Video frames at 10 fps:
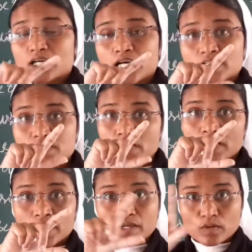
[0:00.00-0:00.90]
has
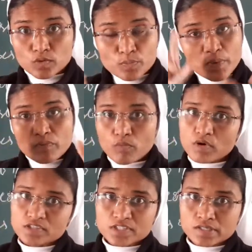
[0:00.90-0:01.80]
a group of
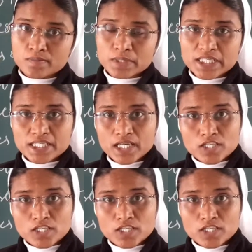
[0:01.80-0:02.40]
words, but it